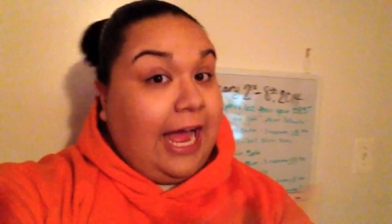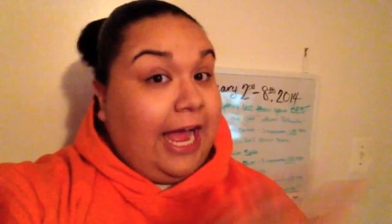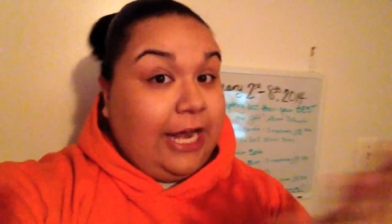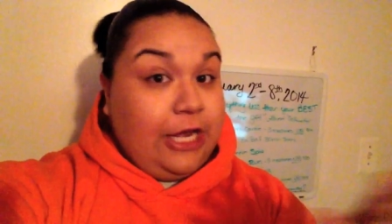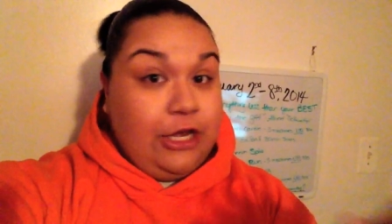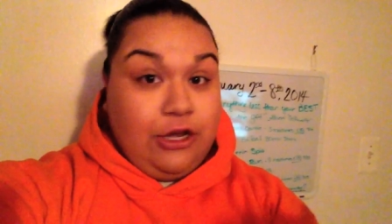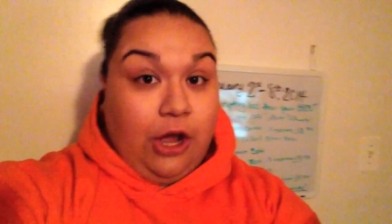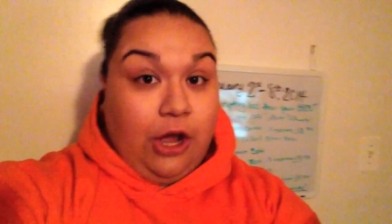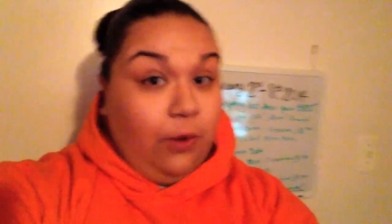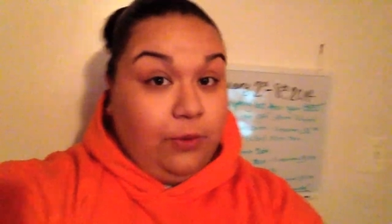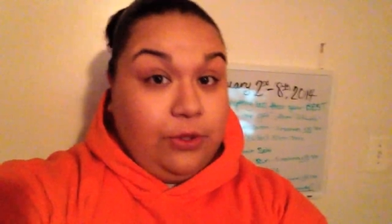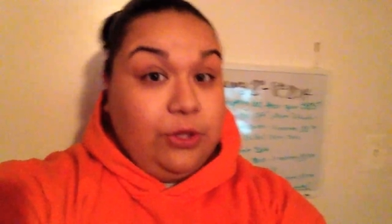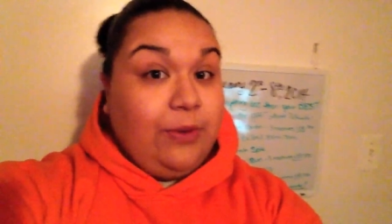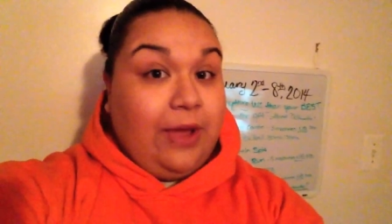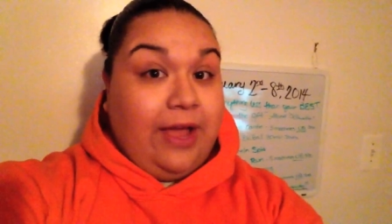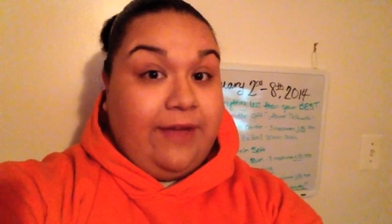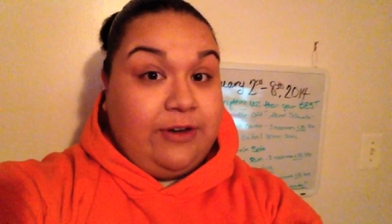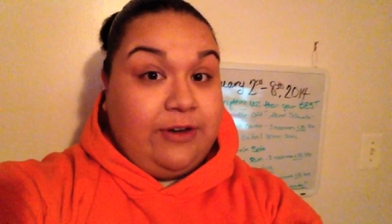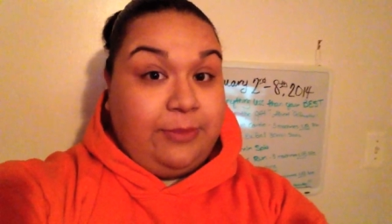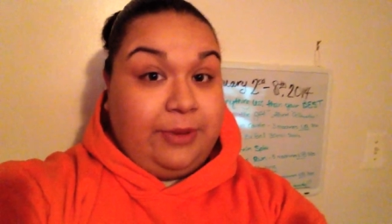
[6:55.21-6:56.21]
I know you
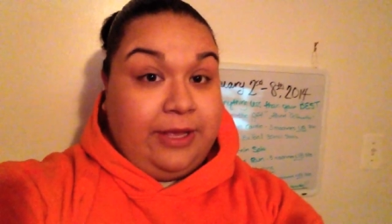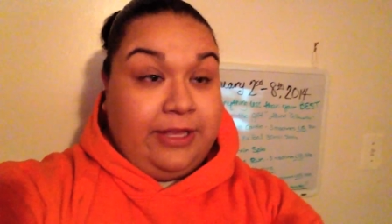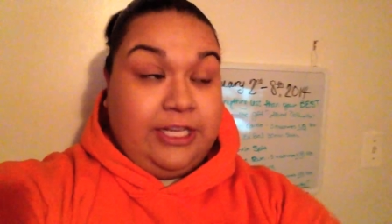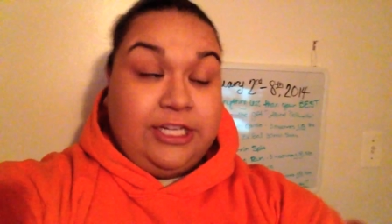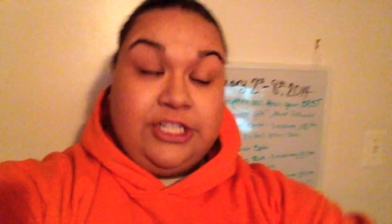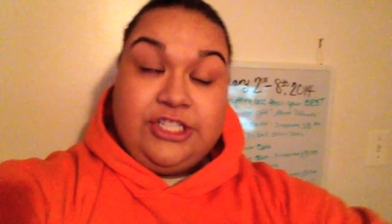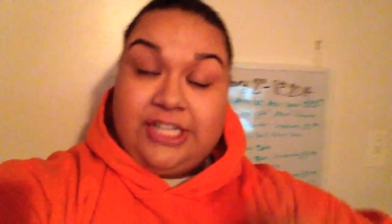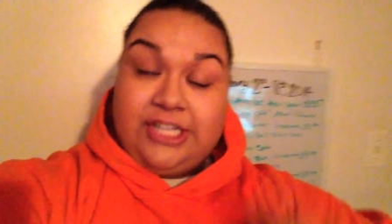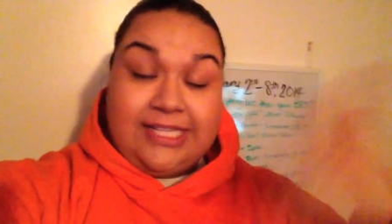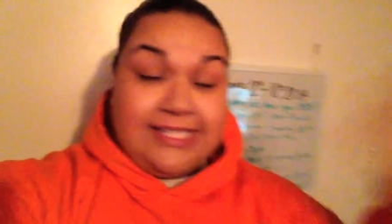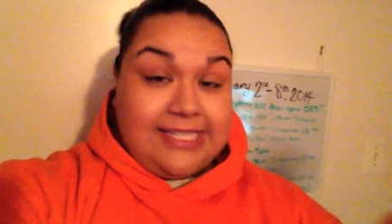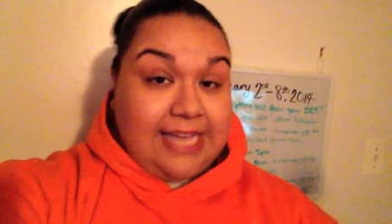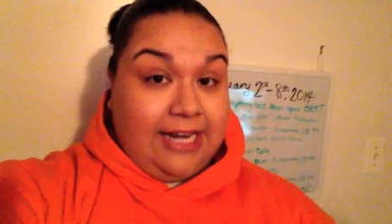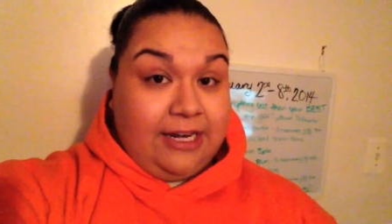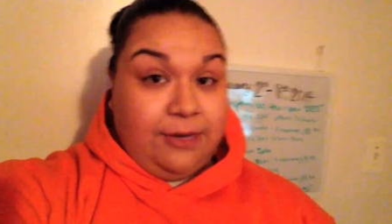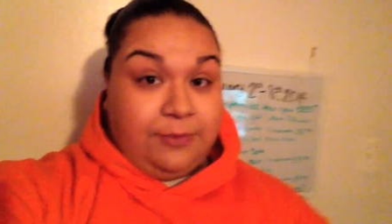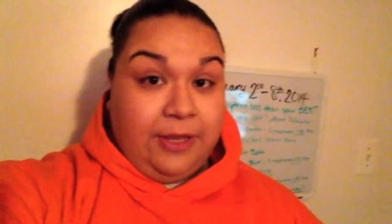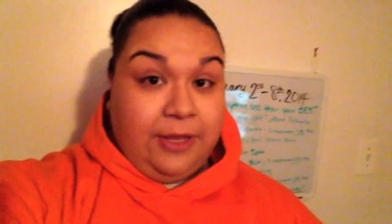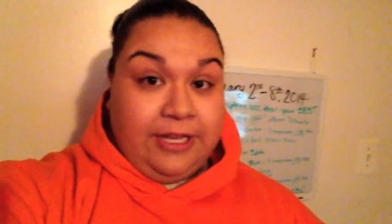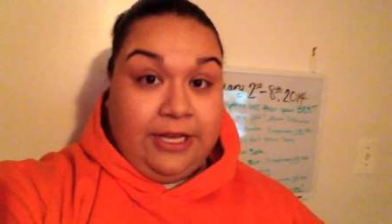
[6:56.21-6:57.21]
have an opinion. Jen's got
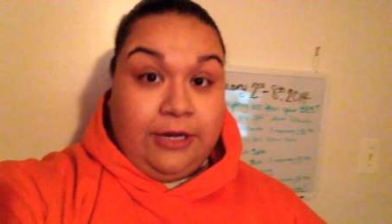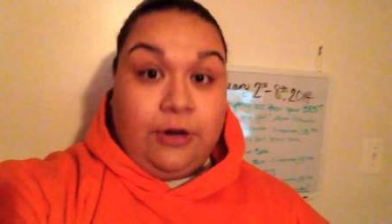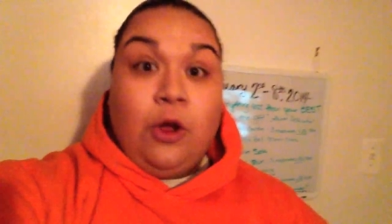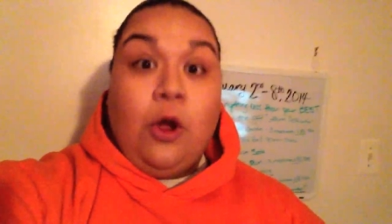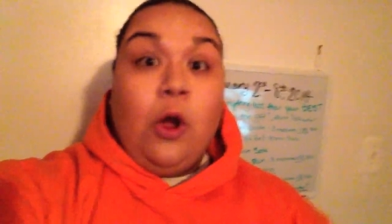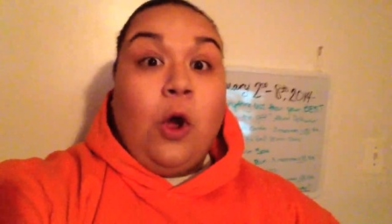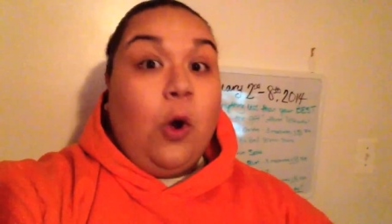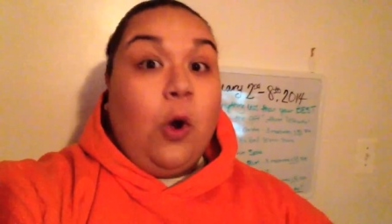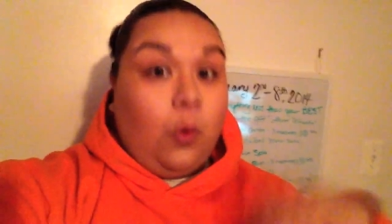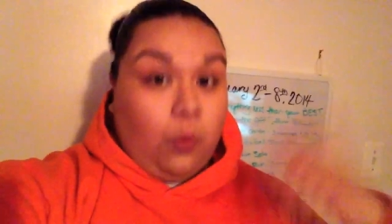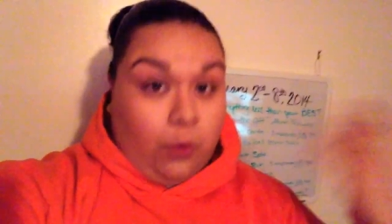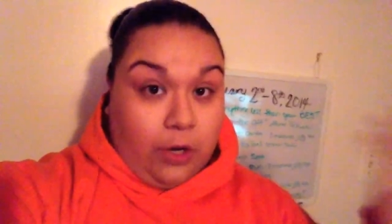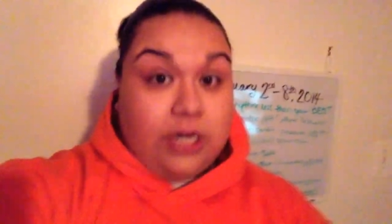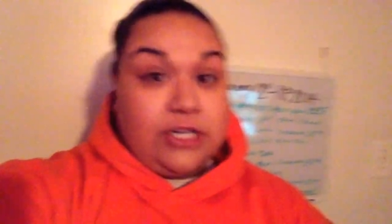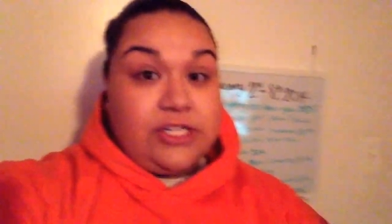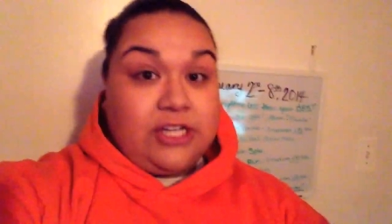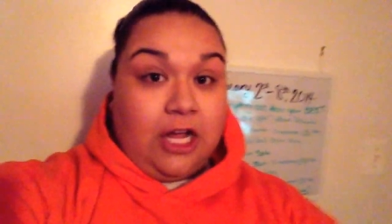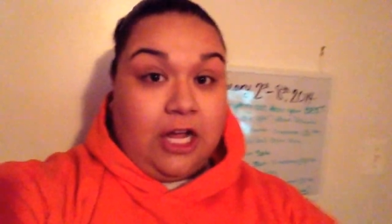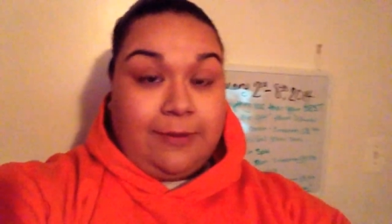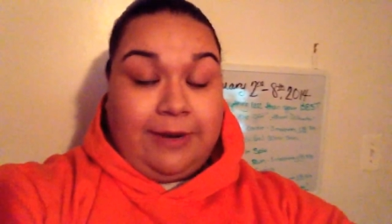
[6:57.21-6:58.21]
an opinion. We're
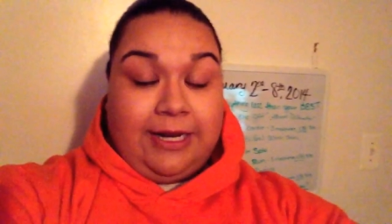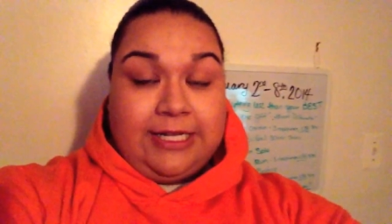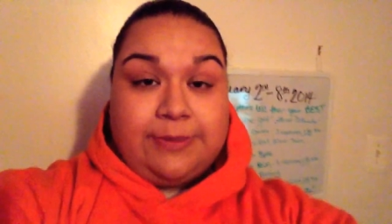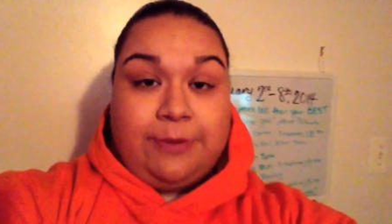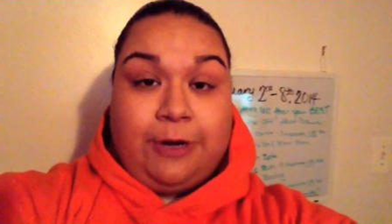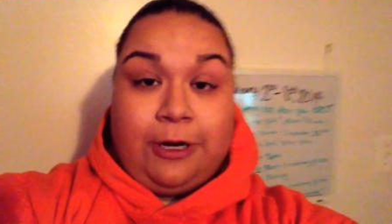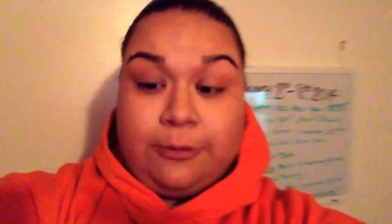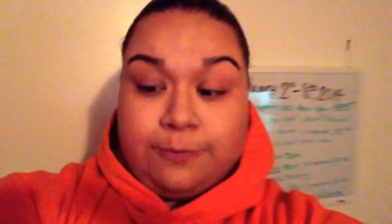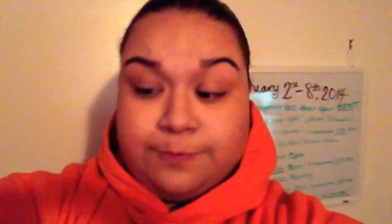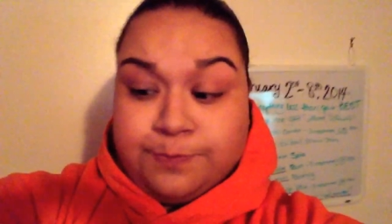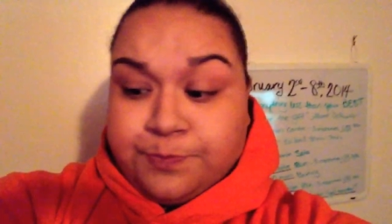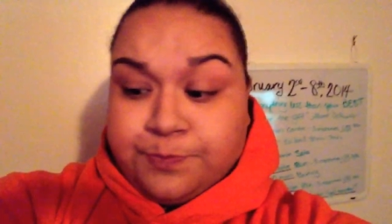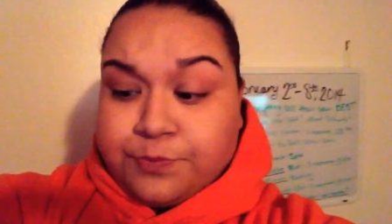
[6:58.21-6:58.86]
going to talk about it tomorrow.